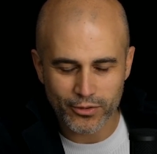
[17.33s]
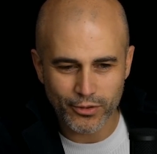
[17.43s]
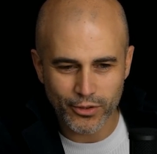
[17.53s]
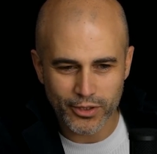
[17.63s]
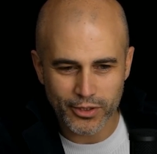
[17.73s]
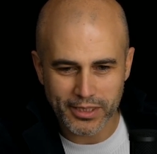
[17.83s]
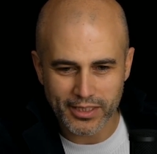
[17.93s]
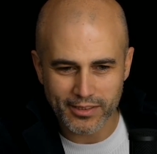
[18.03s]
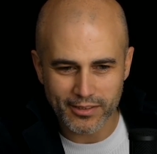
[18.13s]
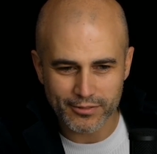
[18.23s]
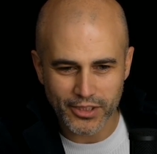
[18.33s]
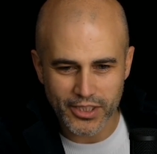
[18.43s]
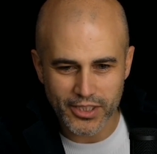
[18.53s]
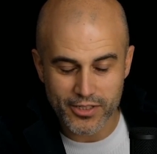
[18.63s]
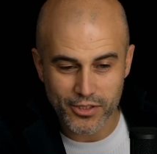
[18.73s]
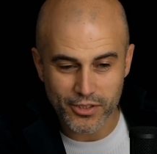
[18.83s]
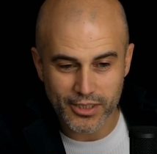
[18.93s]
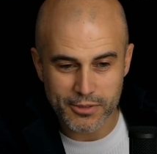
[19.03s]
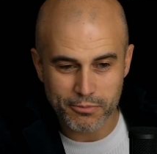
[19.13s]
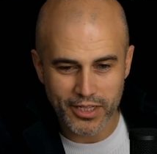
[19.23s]
for the beginning of the year. So
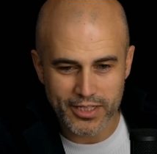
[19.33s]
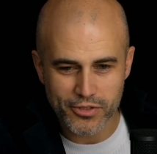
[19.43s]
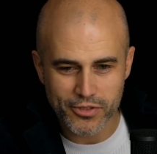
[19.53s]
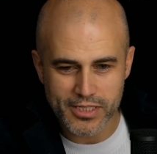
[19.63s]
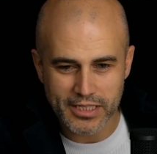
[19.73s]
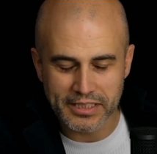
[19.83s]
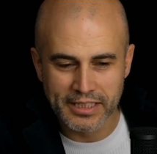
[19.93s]
that's pretty interesting.